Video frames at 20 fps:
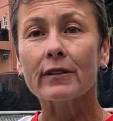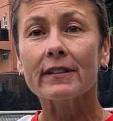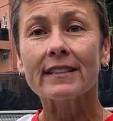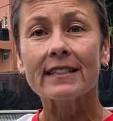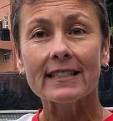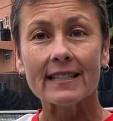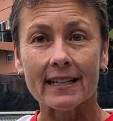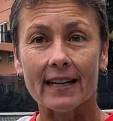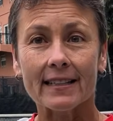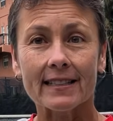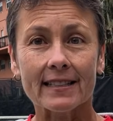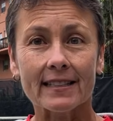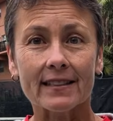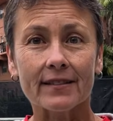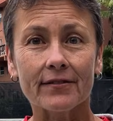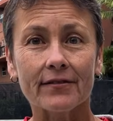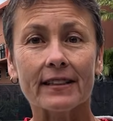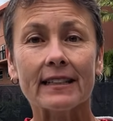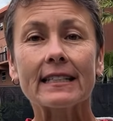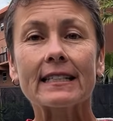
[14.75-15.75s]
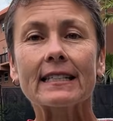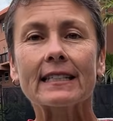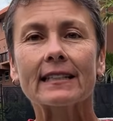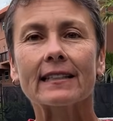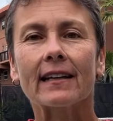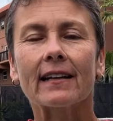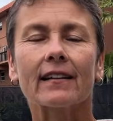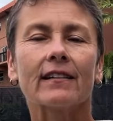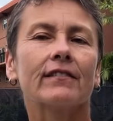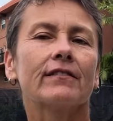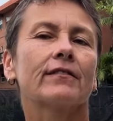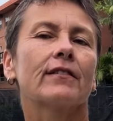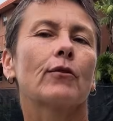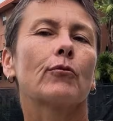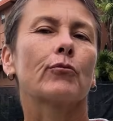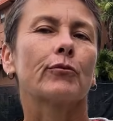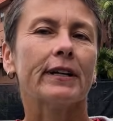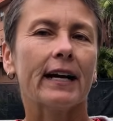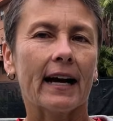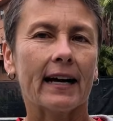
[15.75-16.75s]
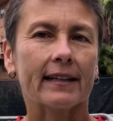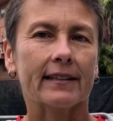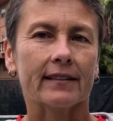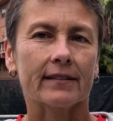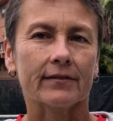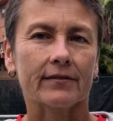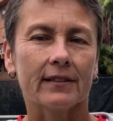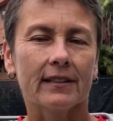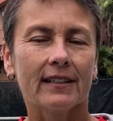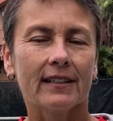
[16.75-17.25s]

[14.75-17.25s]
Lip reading: decisive instead of reactive.